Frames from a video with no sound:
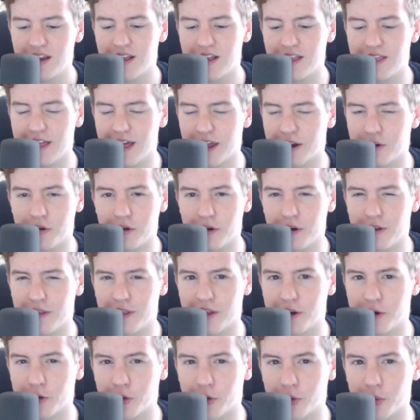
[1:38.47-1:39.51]
that
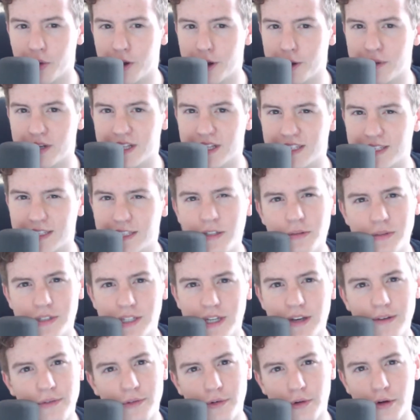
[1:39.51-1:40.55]
are great, but it's still
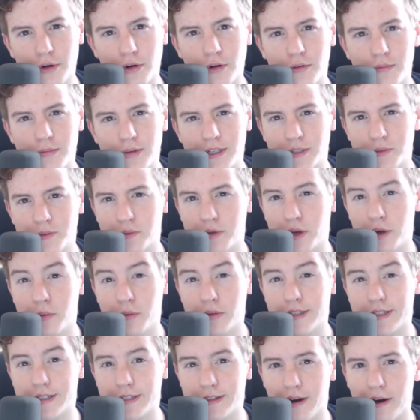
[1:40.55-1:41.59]
difficult because we're not
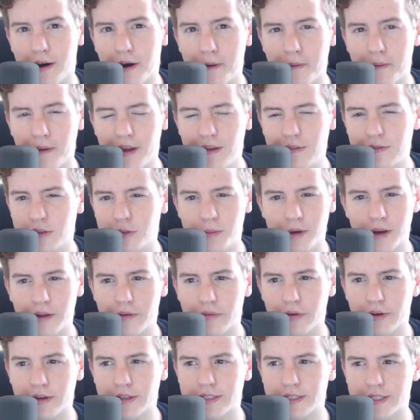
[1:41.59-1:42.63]
really taught. I have so many
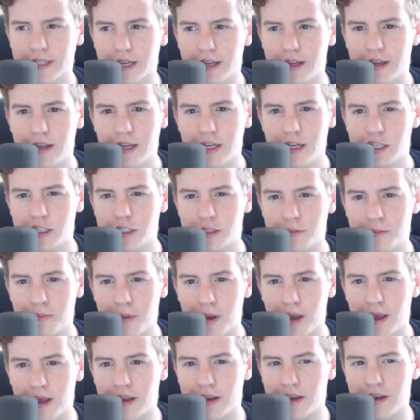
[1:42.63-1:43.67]
friends that
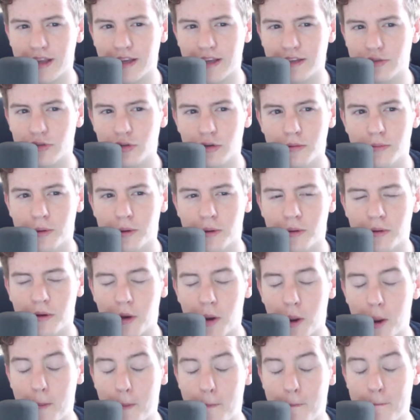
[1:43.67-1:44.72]
spend
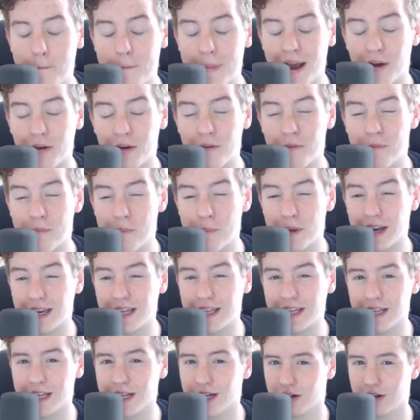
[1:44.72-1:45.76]
exorbitant amount of
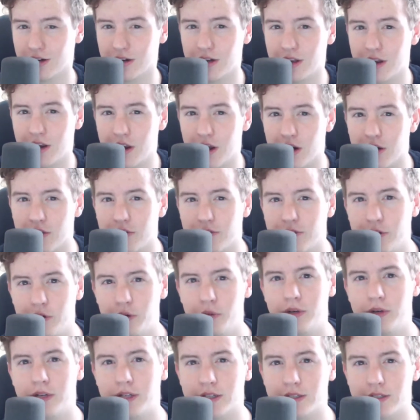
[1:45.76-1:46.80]
money on
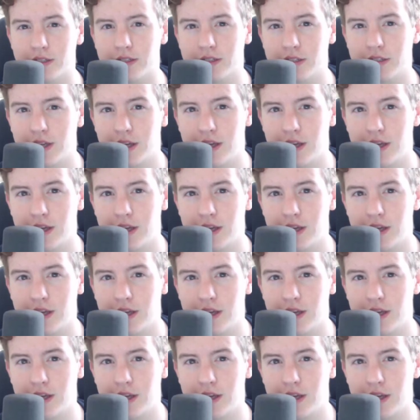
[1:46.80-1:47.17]
food because